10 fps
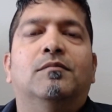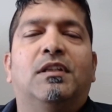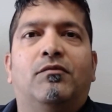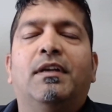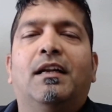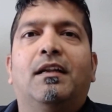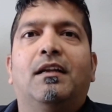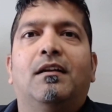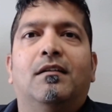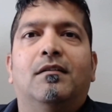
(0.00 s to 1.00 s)

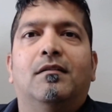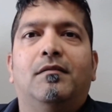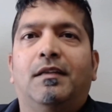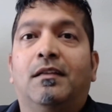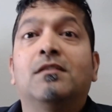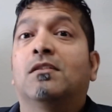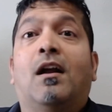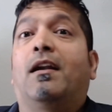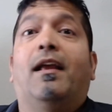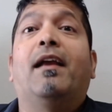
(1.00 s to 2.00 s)
really, it is
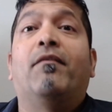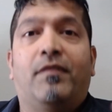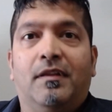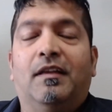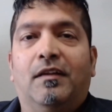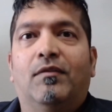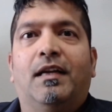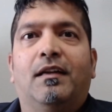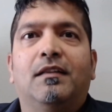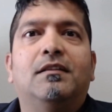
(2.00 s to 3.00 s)
not everything,
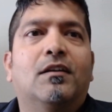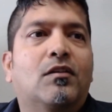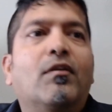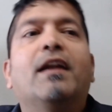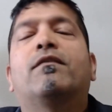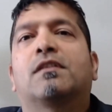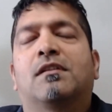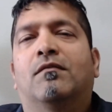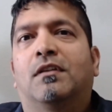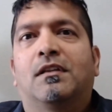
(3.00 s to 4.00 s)
right? They're great for
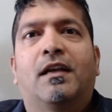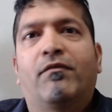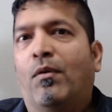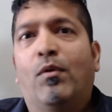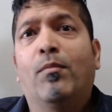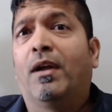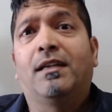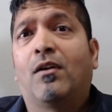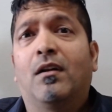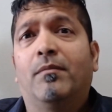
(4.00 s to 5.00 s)
something. Like if I want to buy
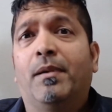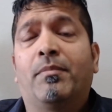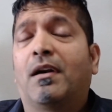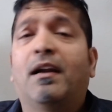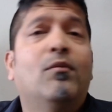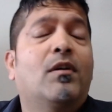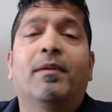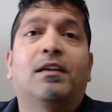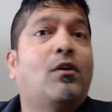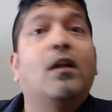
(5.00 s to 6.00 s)
toilet paper, I don't want to
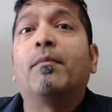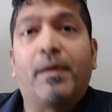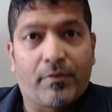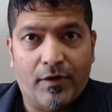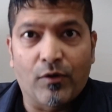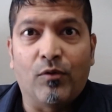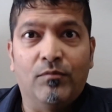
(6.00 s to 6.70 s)
make toilet paper at home,